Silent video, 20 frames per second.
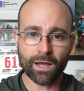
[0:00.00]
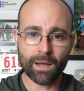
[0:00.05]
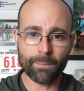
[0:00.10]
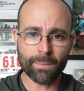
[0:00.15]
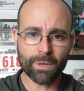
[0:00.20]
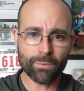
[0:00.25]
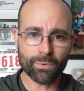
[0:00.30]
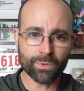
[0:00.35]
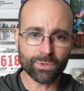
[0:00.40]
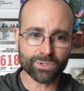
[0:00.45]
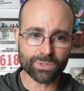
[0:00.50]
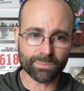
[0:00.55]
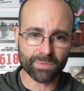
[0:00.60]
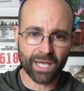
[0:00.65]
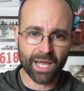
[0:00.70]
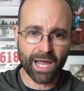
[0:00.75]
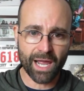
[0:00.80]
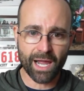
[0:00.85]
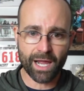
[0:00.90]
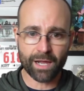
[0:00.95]
Maybe we do some
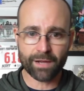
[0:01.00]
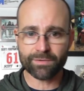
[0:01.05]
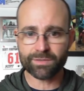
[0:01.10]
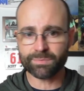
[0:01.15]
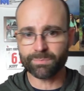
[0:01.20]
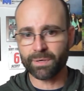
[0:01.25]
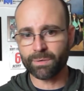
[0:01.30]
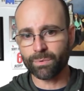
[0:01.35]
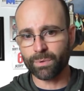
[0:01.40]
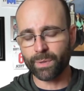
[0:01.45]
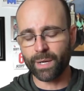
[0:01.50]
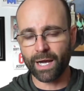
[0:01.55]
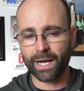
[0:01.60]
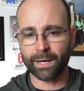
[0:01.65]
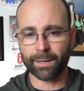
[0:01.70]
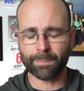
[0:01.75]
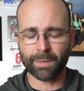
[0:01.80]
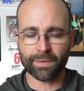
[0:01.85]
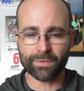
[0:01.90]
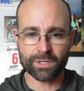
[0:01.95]
calves. Maybe we
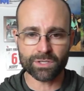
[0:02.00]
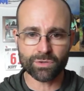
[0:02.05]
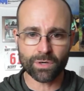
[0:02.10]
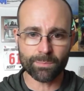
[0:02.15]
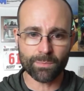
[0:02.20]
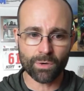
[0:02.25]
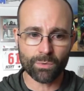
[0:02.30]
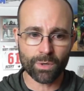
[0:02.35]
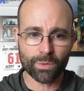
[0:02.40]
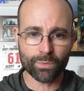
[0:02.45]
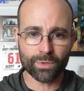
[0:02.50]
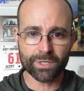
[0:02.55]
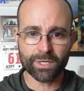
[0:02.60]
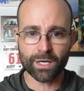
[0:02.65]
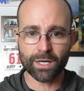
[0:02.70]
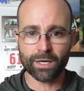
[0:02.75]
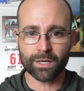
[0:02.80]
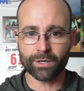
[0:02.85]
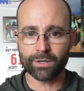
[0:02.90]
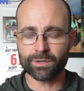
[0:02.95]
hop on the treadmill when we're
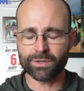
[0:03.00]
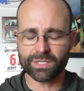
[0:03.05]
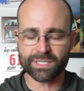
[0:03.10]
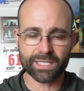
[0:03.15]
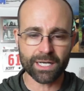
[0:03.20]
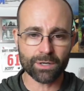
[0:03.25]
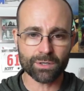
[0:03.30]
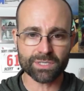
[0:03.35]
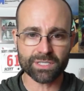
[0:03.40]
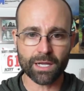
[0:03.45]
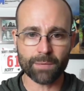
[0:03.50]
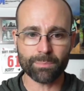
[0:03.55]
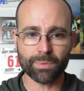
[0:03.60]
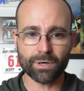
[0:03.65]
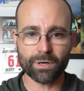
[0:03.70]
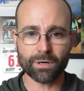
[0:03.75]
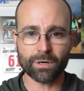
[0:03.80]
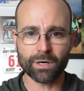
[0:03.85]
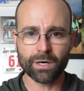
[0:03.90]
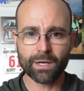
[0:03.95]
done, or the stair
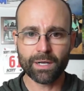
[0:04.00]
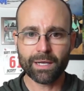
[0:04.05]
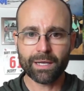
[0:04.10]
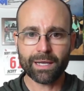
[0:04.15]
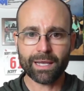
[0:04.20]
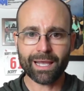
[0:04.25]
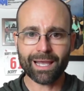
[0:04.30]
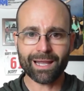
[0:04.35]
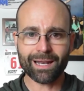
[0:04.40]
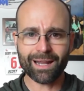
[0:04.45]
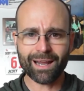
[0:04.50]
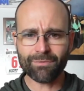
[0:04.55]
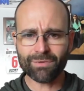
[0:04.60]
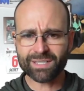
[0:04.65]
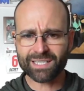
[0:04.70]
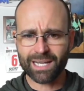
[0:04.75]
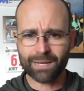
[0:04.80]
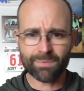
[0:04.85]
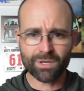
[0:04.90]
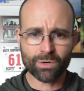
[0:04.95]
stepper. And every
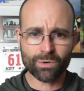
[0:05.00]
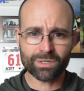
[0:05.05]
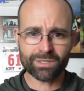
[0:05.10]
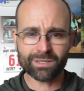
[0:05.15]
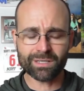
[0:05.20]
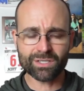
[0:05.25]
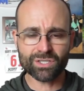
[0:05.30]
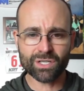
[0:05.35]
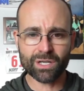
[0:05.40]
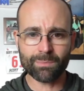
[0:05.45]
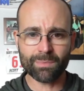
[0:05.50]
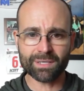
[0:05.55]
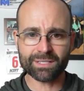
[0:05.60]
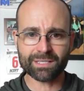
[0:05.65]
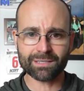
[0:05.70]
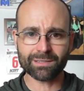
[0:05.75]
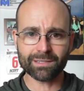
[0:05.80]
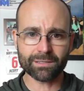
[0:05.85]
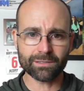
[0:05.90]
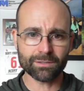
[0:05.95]
time you go into the gym, it's a
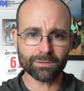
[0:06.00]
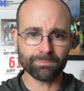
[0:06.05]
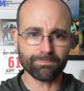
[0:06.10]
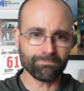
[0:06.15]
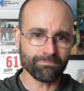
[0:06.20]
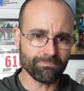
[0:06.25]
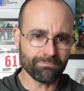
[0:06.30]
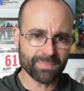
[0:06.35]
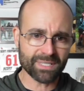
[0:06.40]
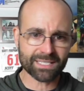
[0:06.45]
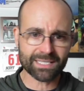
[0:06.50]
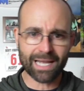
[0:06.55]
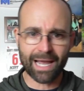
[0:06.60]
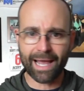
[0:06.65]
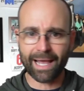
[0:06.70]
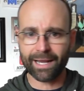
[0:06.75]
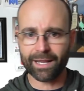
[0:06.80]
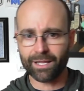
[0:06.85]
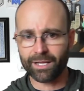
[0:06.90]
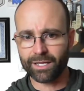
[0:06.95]
little
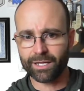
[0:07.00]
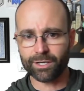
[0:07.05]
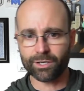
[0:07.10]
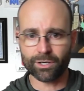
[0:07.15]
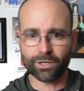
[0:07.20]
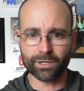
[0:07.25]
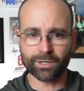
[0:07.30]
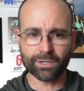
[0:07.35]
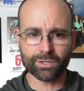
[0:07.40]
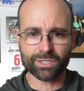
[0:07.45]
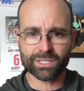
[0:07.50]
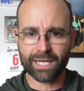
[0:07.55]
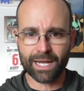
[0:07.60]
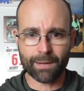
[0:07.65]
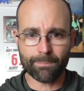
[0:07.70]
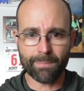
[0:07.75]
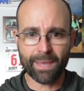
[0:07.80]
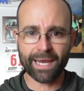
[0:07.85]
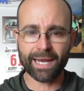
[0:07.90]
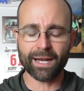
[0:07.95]
misguided, or you're just kind
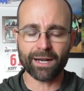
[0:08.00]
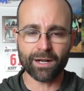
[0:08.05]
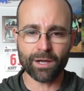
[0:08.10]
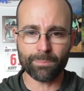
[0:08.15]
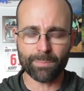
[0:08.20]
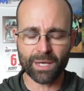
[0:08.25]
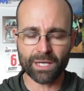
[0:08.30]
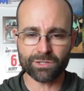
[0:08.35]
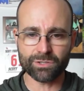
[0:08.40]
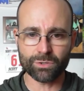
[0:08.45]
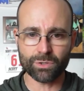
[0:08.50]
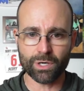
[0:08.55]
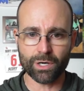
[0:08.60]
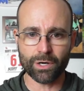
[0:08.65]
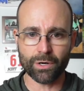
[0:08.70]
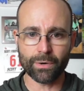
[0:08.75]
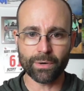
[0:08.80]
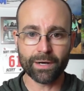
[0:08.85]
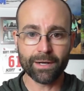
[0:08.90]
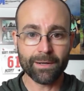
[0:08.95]
of making it up as you
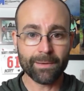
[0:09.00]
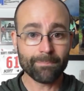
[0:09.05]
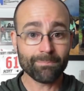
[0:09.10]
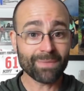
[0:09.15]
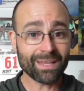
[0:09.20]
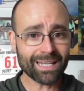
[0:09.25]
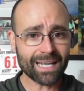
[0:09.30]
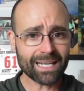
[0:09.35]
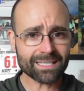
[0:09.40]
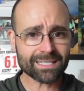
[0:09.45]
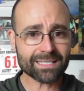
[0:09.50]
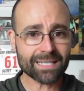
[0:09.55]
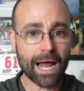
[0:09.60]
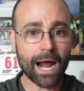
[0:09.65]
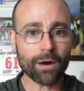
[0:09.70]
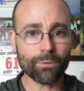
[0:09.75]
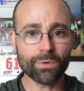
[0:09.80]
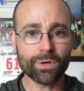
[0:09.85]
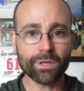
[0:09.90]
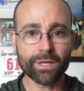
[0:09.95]
go. And that's
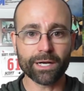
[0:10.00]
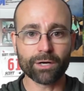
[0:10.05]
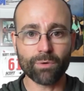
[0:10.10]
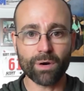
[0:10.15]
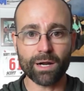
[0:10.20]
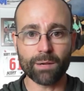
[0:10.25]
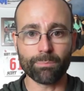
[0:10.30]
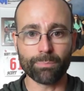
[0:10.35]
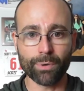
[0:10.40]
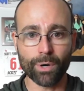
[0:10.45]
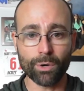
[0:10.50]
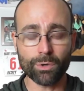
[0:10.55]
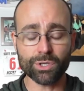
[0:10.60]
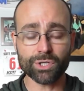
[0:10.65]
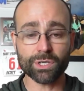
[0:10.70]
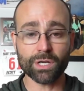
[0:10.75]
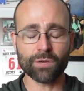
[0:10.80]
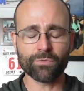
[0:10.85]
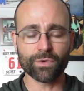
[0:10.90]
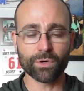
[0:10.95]
not really a great approach
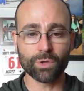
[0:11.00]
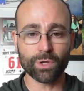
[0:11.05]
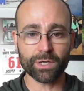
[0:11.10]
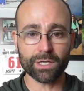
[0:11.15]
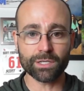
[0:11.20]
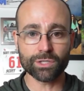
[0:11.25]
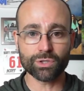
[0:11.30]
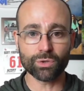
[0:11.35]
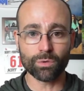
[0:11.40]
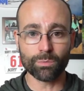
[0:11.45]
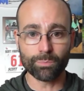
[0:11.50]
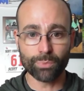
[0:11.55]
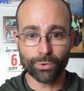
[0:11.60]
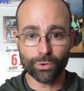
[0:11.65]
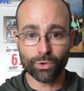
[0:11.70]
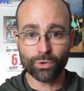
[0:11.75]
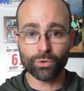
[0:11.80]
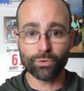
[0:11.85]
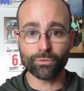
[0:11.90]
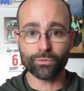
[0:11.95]
if you're looking to
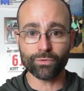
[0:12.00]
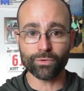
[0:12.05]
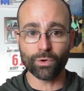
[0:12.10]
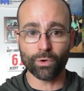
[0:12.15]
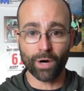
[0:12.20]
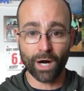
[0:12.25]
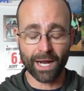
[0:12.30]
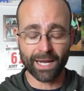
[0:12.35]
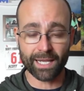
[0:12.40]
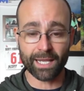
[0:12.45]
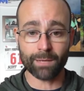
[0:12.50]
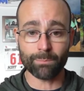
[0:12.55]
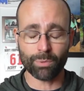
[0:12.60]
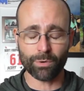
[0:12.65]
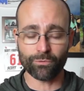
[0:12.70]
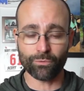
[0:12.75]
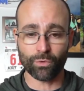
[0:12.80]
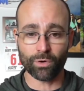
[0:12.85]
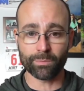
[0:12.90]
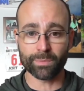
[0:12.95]
improve your hiking
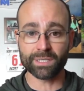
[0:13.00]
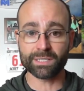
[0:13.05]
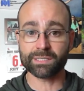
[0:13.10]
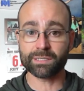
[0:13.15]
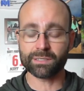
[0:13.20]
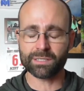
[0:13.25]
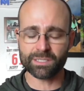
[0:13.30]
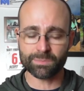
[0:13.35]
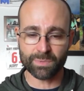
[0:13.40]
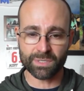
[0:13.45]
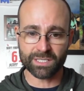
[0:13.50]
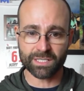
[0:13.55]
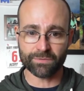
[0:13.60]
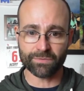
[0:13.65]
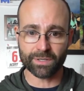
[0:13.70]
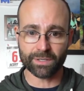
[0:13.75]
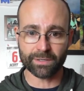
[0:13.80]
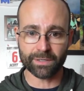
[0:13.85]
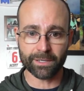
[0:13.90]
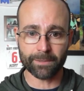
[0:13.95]
performance
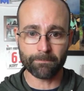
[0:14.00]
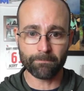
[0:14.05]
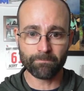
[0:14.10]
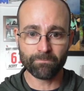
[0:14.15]
specifically.